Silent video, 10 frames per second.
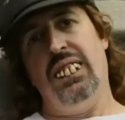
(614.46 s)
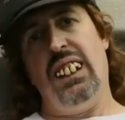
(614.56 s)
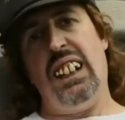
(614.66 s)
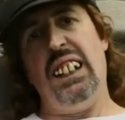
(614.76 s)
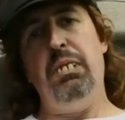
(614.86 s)

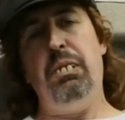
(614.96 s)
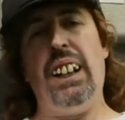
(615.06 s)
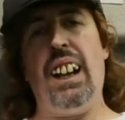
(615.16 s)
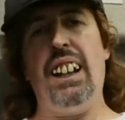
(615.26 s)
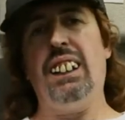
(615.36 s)
Hey,
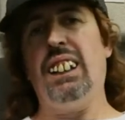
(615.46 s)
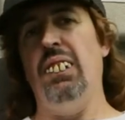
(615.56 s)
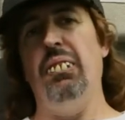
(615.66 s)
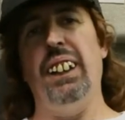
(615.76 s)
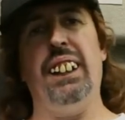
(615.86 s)
EPA,
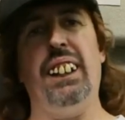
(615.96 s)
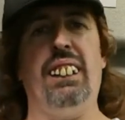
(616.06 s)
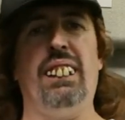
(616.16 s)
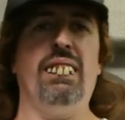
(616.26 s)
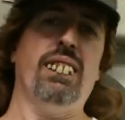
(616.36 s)
come in
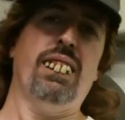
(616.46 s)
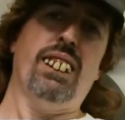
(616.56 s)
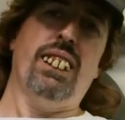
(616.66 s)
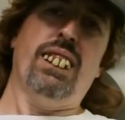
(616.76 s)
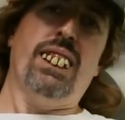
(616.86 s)
here,
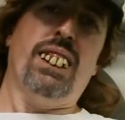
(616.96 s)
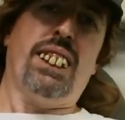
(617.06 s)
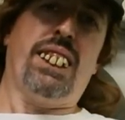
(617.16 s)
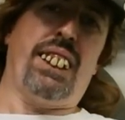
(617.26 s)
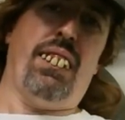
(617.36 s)

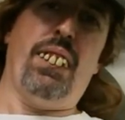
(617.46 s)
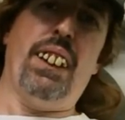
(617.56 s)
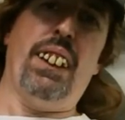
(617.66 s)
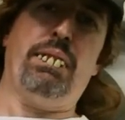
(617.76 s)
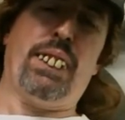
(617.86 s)

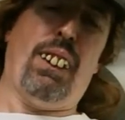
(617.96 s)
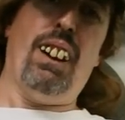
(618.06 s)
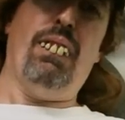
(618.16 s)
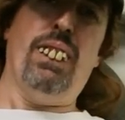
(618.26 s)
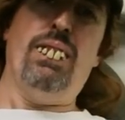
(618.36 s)
stirring up
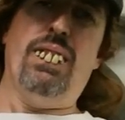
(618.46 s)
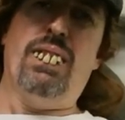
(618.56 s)
trouble.